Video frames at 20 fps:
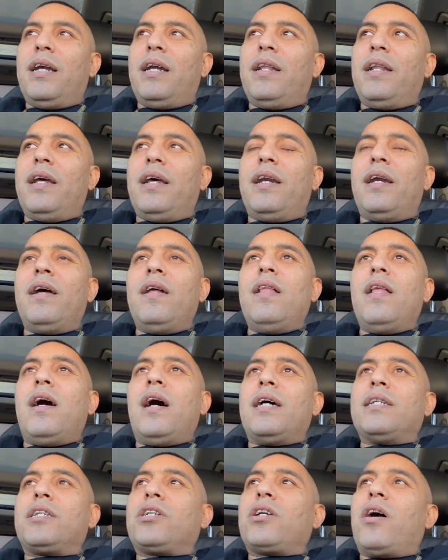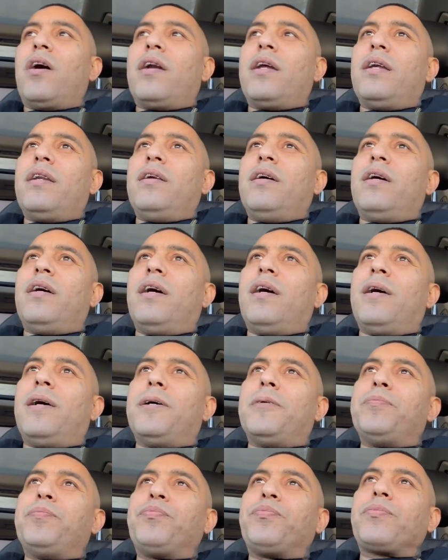And then I started
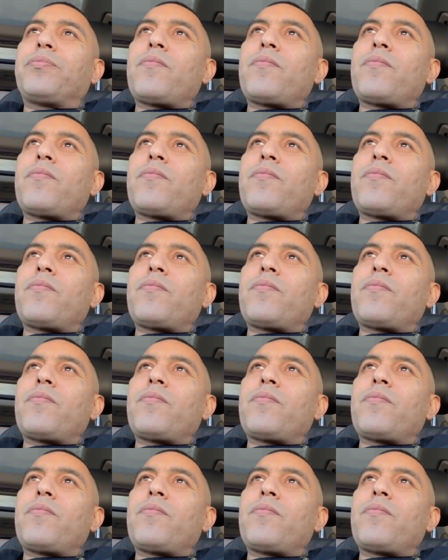um